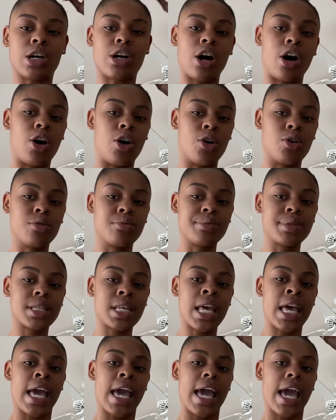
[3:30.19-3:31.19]
combs
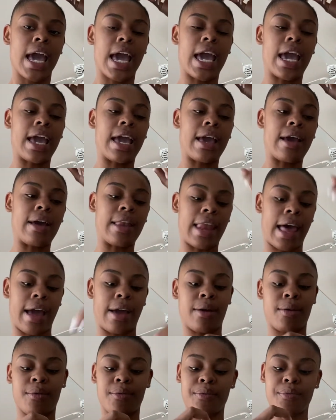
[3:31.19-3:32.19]
and
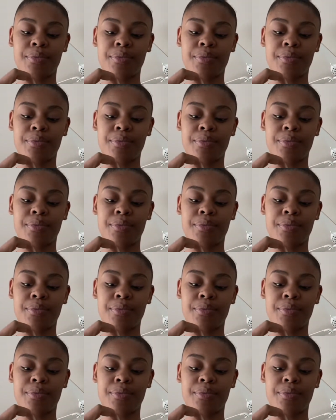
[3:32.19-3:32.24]
like